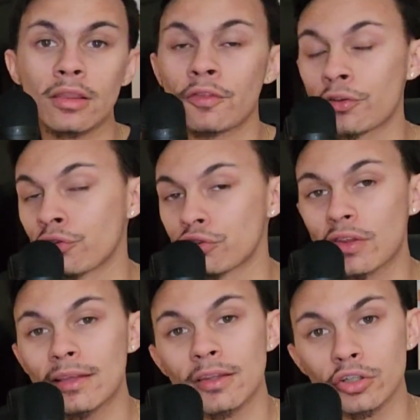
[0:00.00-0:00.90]
there's
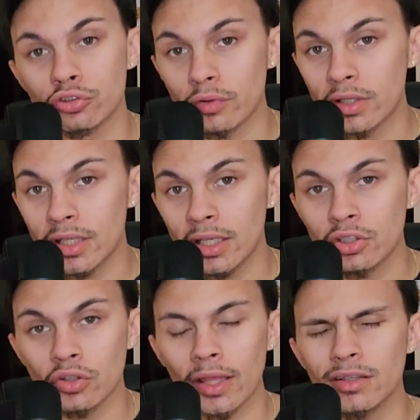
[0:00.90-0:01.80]
things that are trendy, and
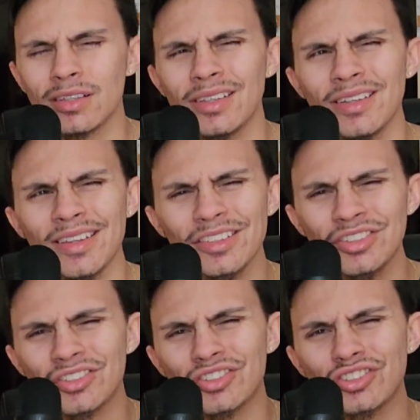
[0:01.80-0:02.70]
you're like, let's
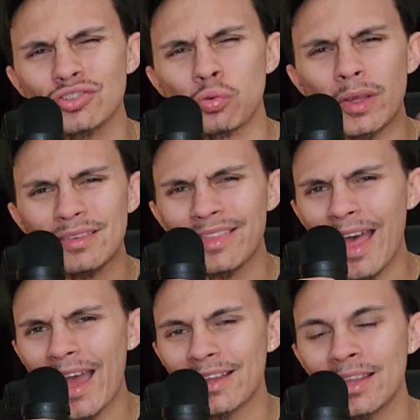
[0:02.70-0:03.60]
just twist
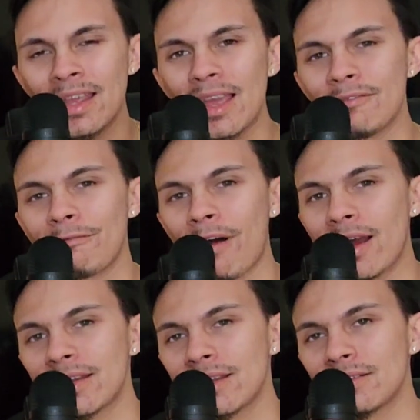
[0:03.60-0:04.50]
that and
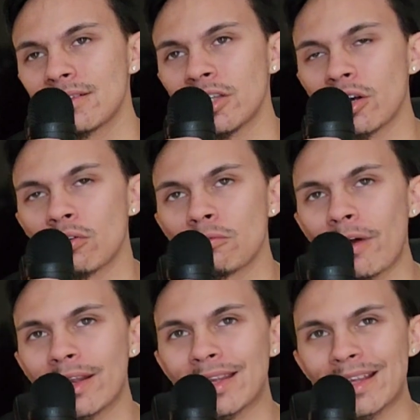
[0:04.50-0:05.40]
find it,
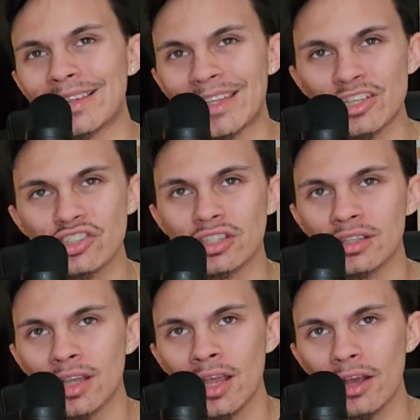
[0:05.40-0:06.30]
find an
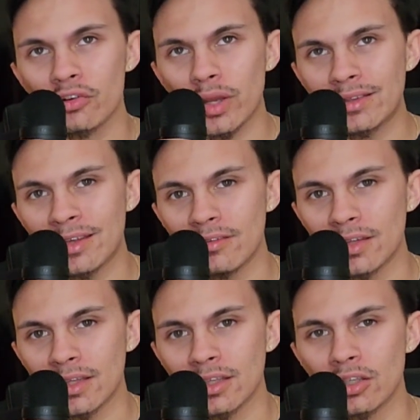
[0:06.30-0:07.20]
ignition,
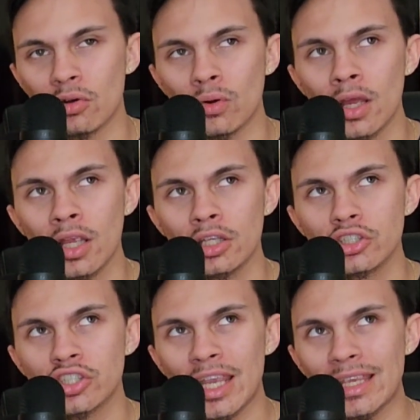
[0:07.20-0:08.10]
creativity,
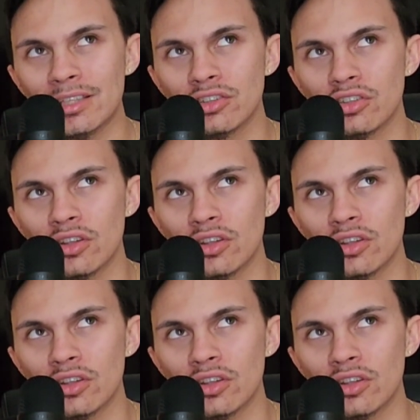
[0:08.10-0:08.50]
change